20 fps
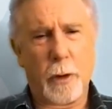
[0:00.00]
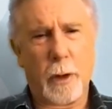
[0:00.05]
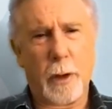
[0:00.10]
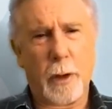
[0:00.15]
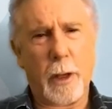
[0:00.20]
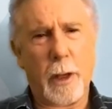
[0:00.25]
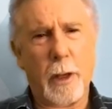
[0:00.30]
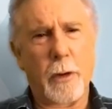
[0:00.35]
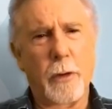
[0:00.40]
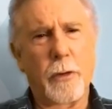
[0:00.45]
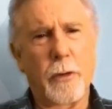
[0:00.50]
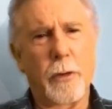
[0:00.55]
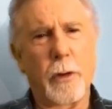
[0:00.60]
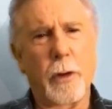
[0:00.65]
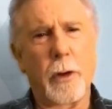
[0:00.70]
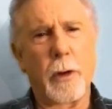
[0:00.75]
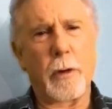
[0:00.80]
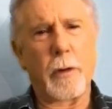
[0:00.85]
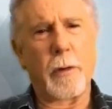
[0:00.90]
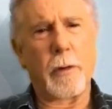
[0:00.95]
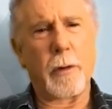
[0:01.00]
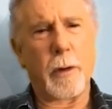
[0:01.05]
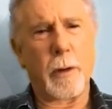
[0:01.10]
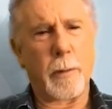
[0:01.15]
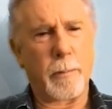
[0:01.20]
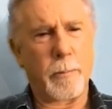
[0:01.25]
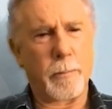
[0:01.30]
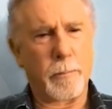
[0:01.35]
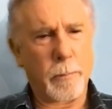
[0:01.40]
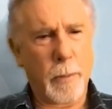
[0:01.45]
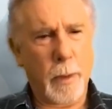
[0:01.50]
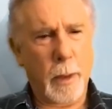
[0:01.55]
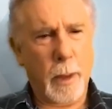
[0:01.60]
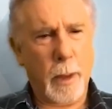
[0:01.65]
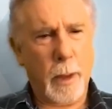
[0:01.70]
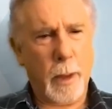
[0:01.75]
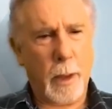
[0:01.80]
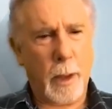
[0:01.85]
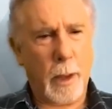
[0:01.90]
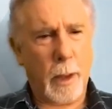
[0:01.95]
I guess, that
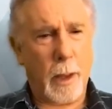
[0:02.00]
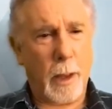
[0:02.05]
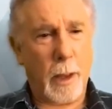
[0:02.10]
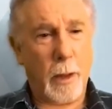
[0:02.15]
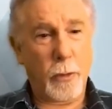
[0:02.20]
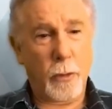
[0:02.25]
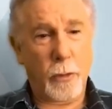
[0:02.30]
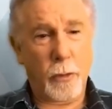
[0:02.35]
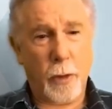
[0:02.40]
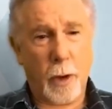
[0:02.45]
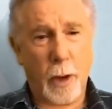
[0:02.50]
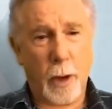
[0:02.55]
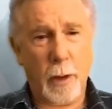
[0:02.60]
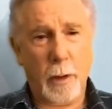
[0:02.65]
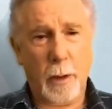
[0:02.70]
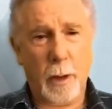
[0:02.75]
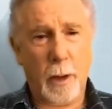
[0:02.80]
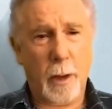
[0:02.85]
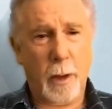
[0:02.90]
as you say,